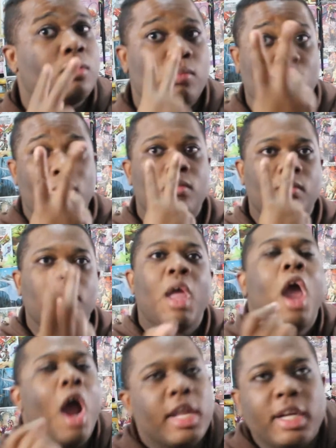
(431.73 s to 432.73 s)

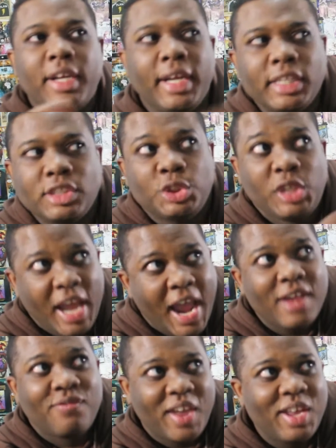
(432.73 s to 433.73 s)
Mm-hmm. Are they going to get
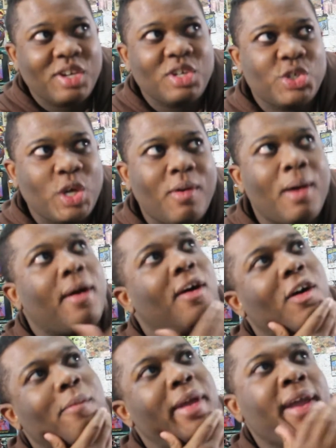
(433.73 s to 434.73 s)
Chad Vader to show up?
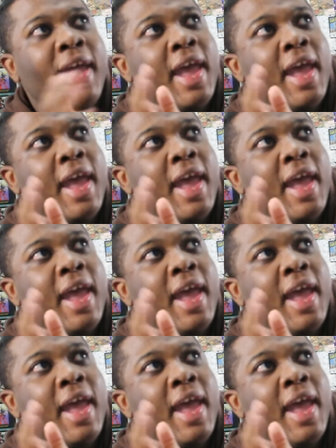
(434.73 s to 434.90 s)
Oh man,